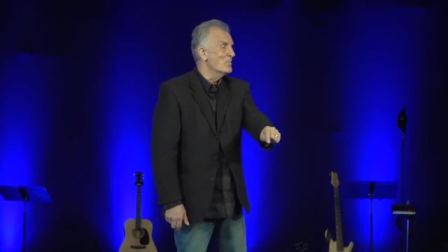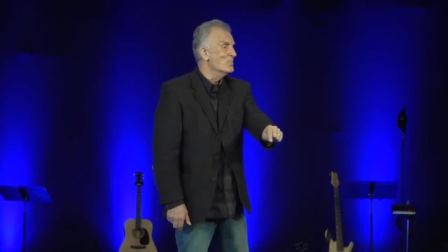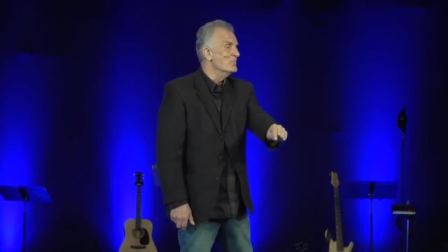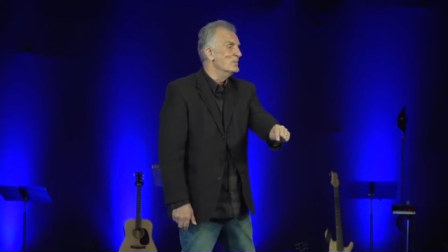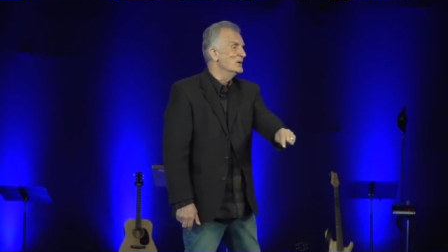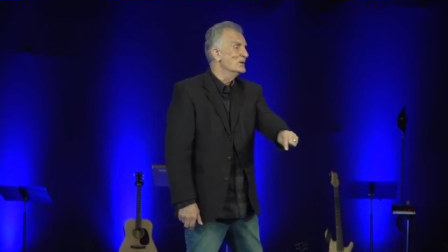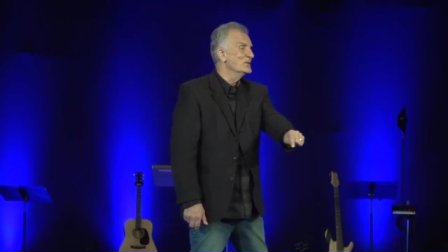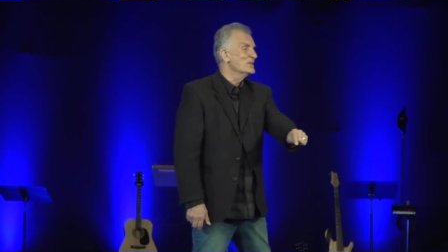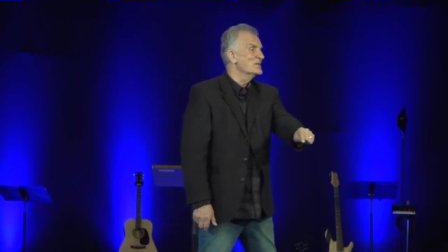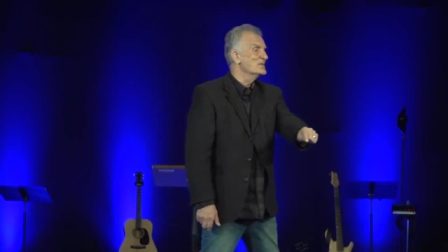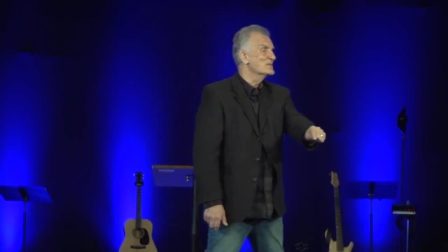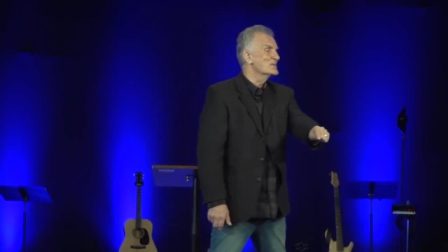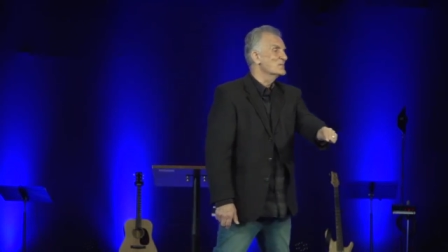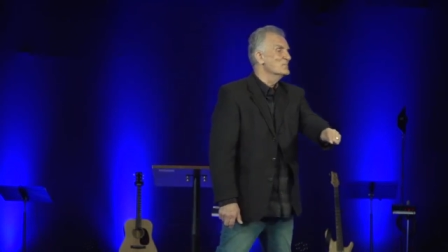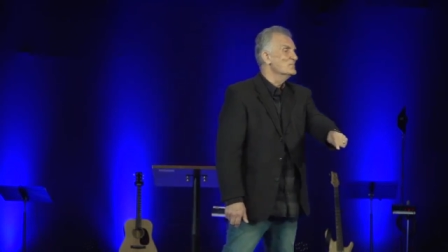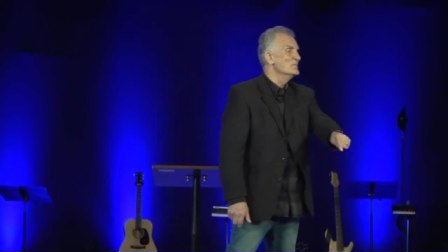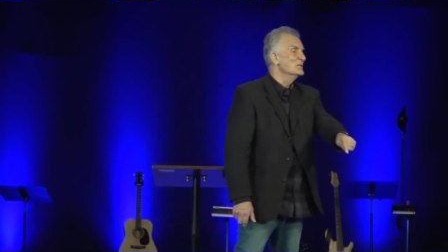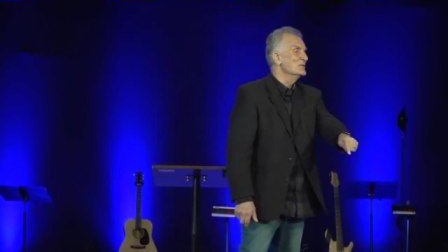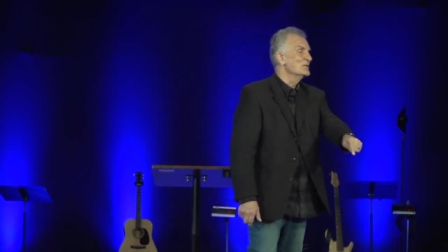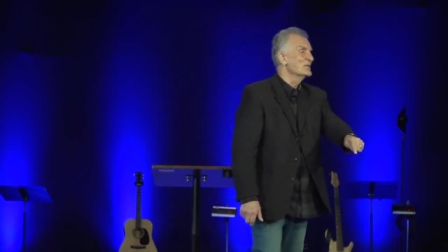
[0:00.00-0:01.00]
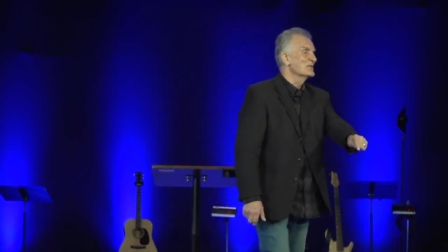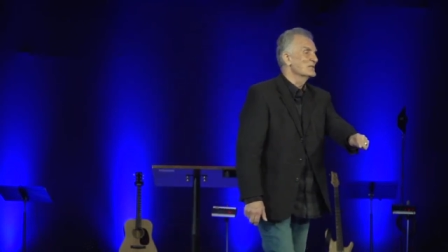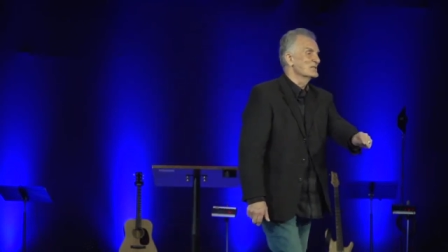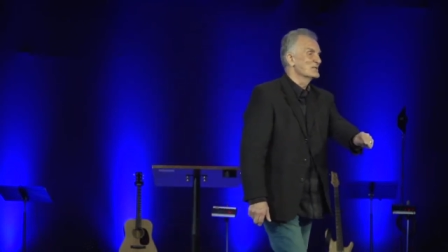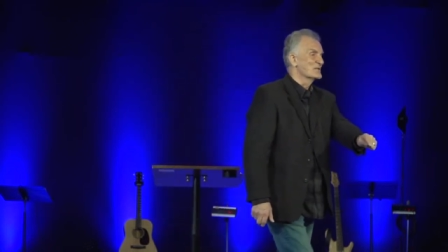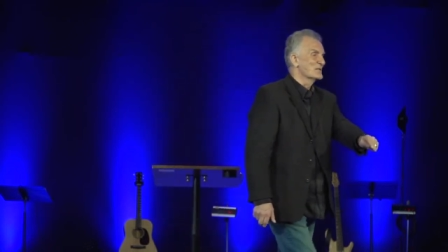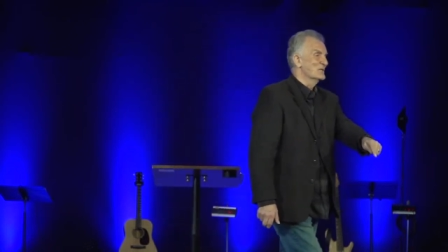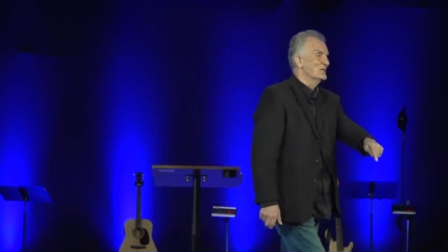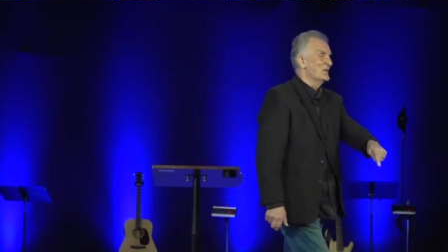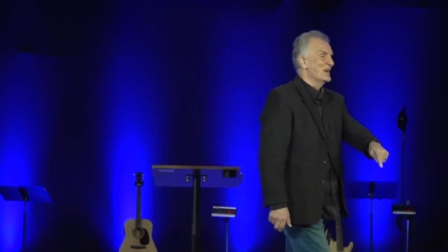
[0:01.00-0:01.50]
millions and
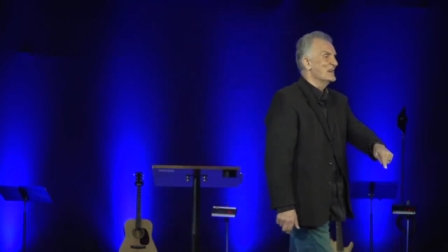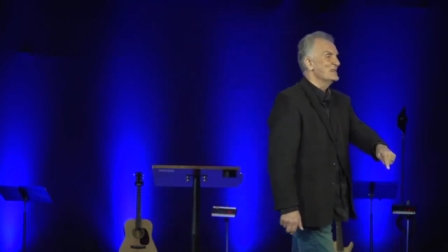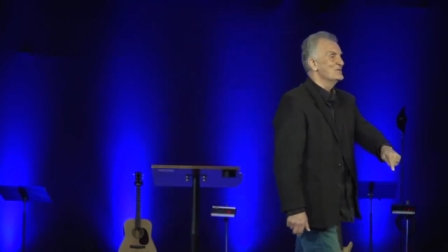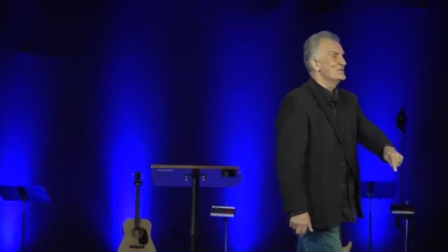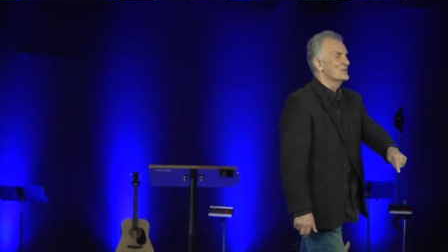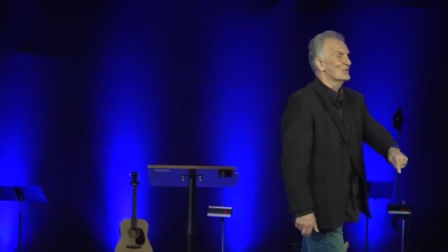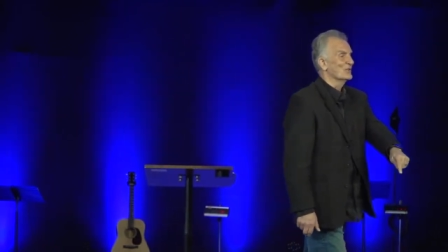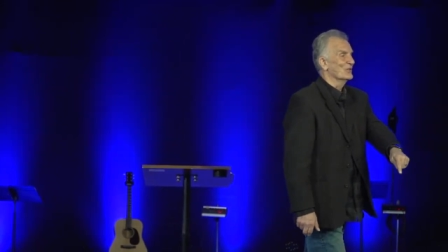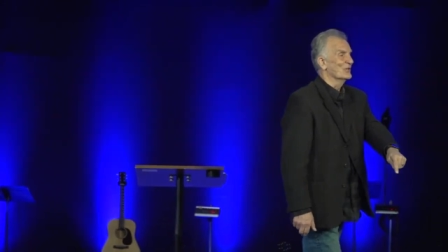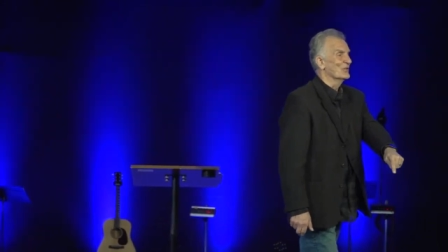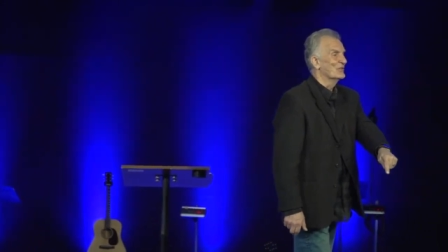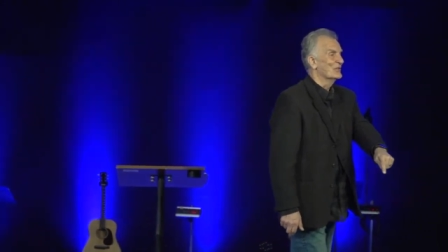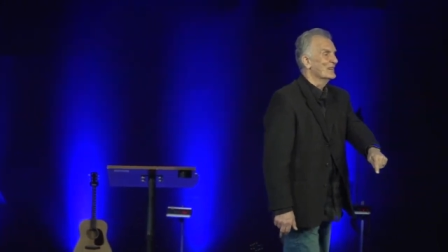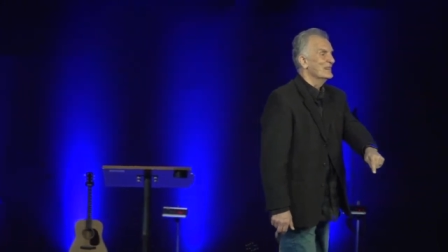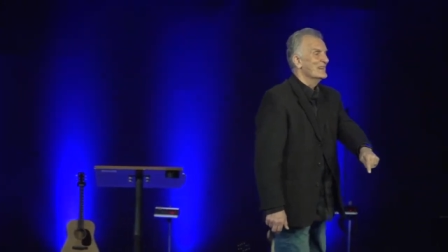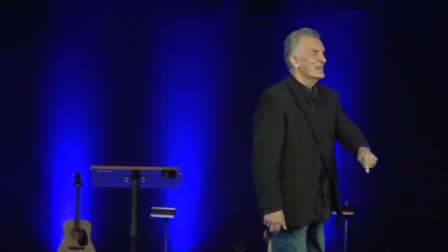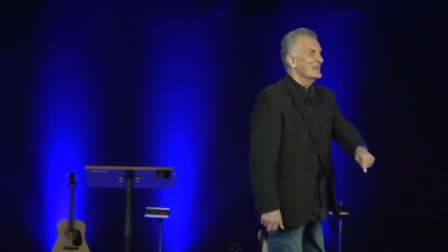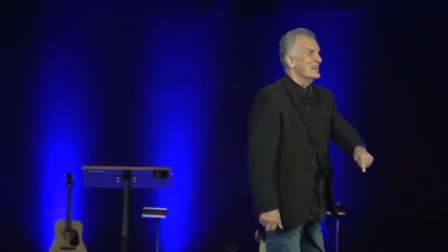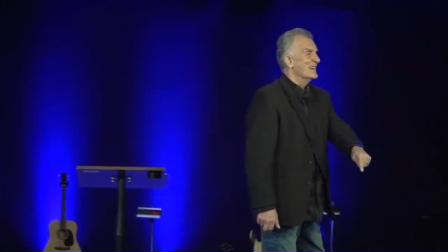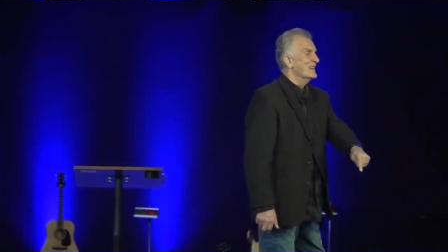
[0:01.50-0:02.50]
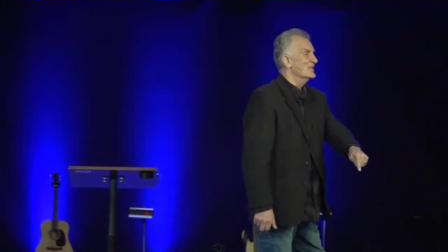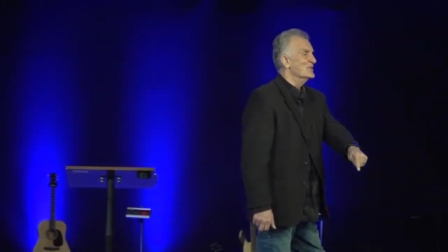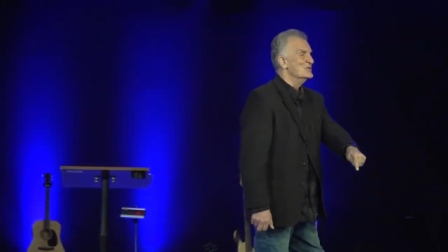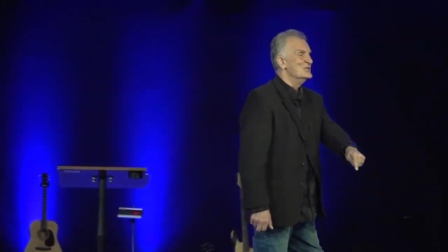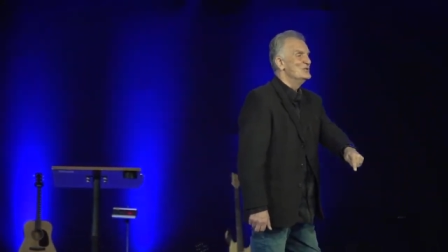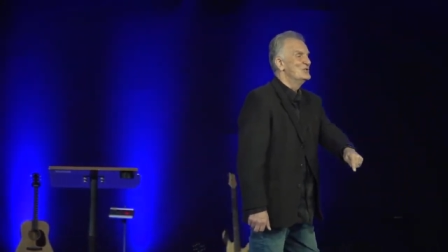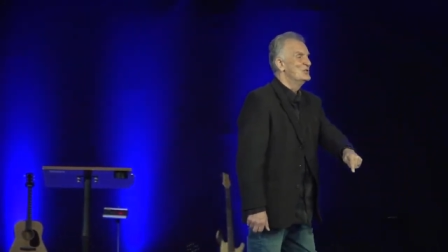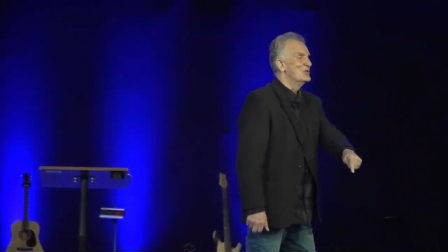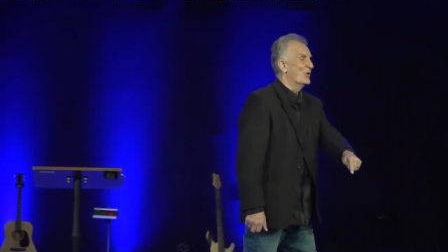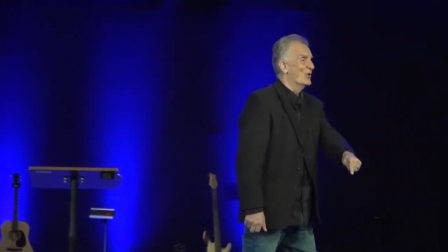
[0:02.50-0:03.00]
millions of angels,
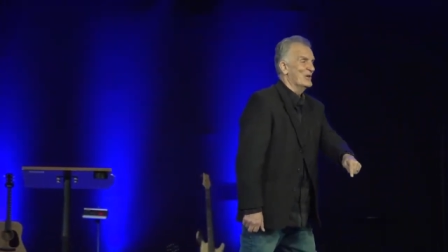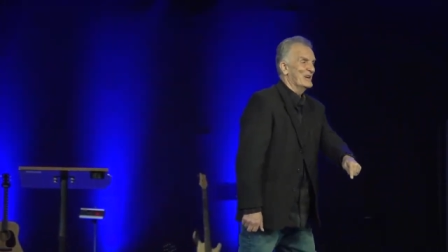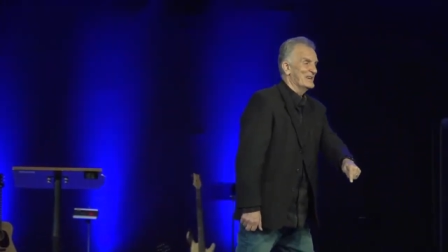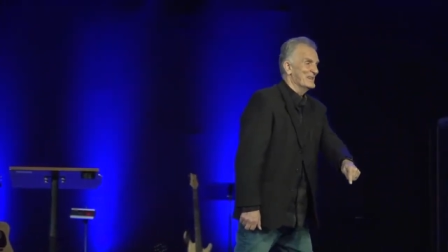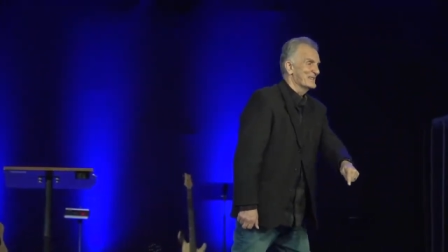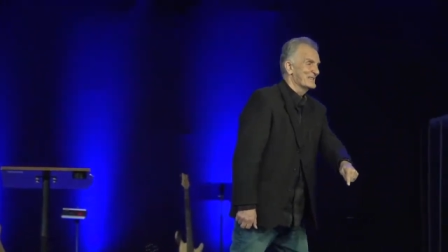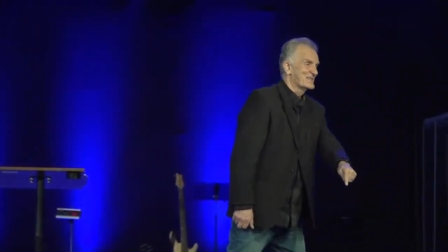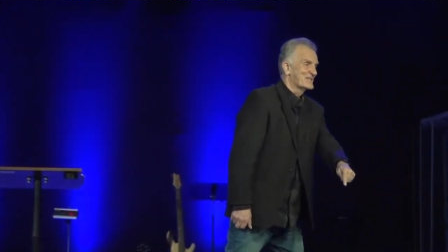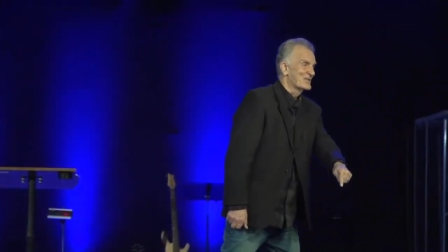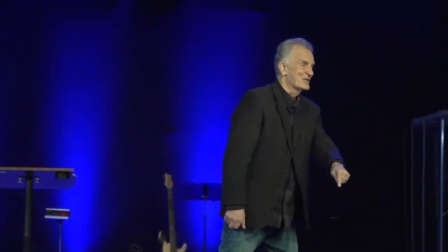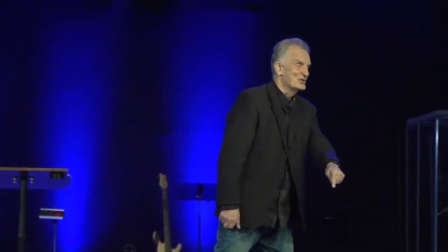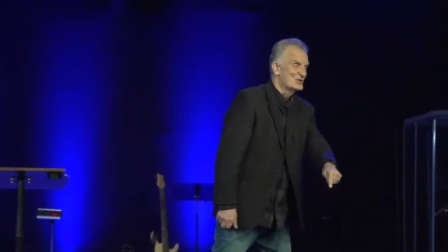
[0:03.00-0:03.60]
joyous,